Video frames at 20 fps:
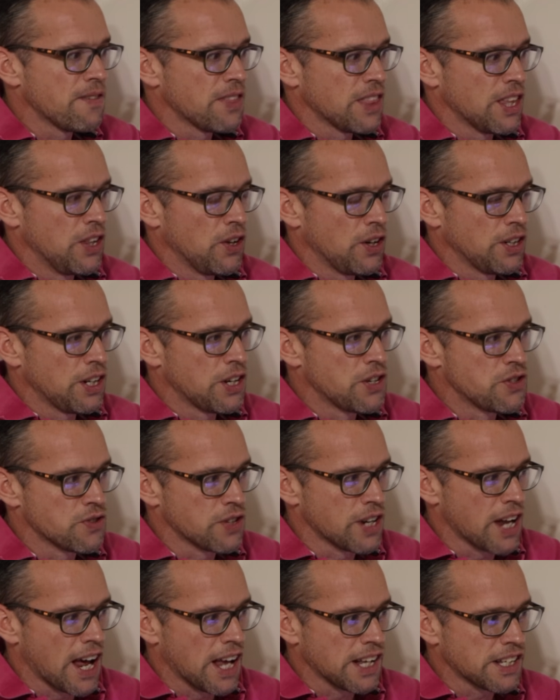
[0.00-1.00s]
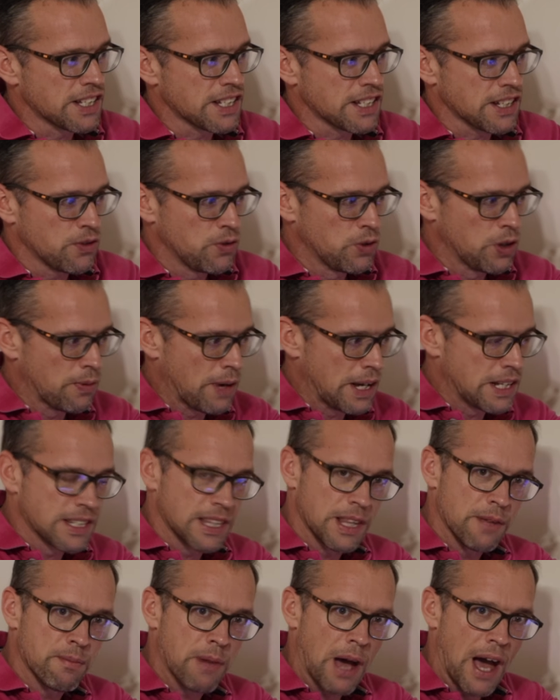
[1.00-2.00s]
the 900S all the way to
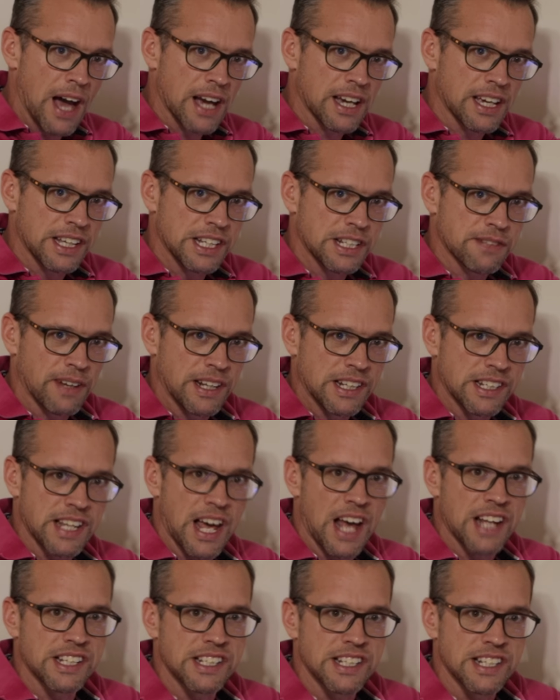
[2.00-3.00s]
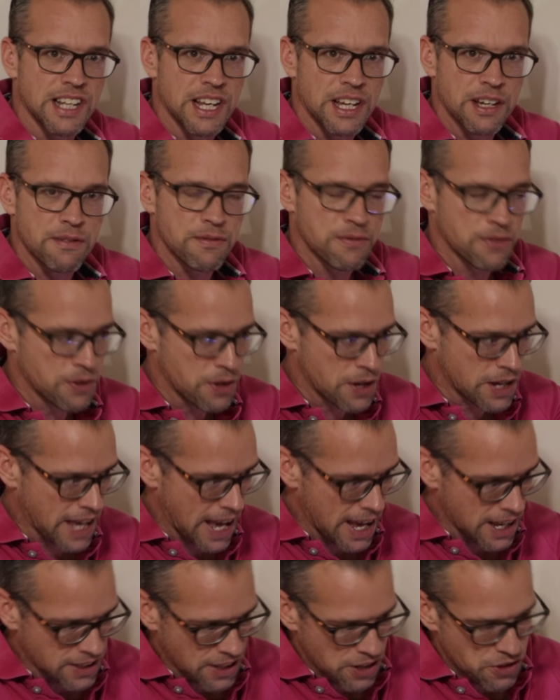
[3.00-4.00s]
the back is fantastic for
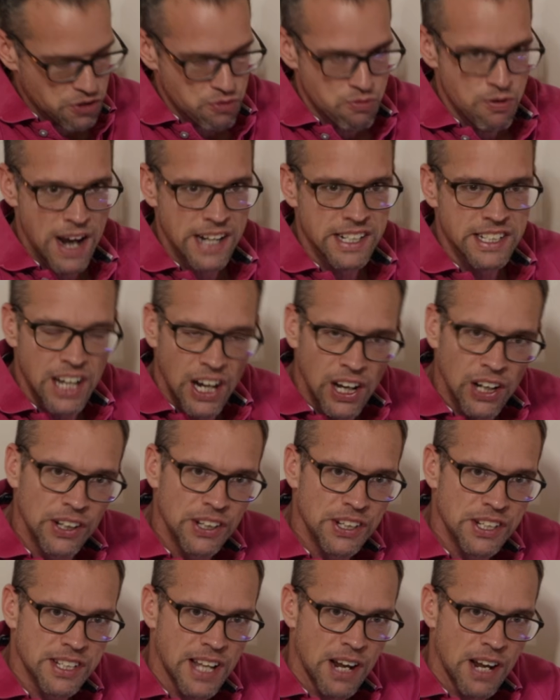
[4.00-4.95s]
getting those red colours,